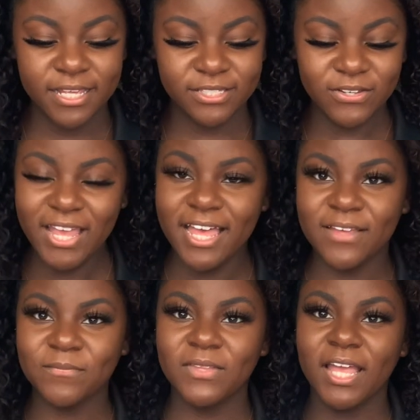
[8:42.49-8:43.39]
So yeah,
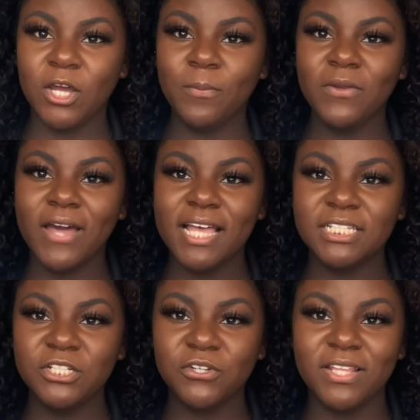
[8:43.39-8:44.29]
I hope you guys
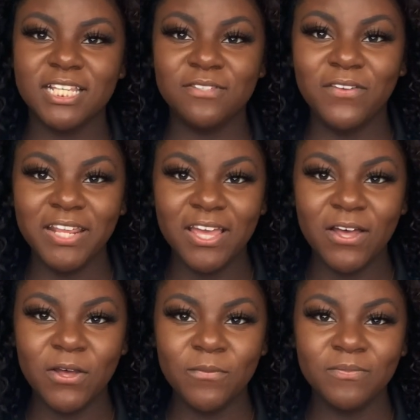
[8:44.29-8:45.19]
enjoyed this
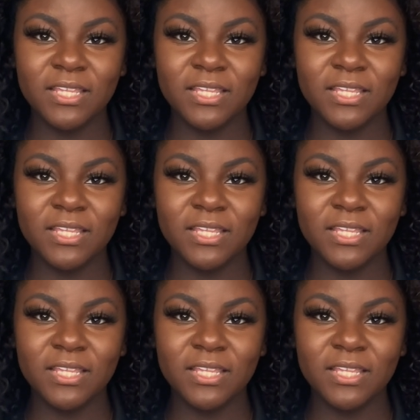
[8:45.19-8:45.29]
video.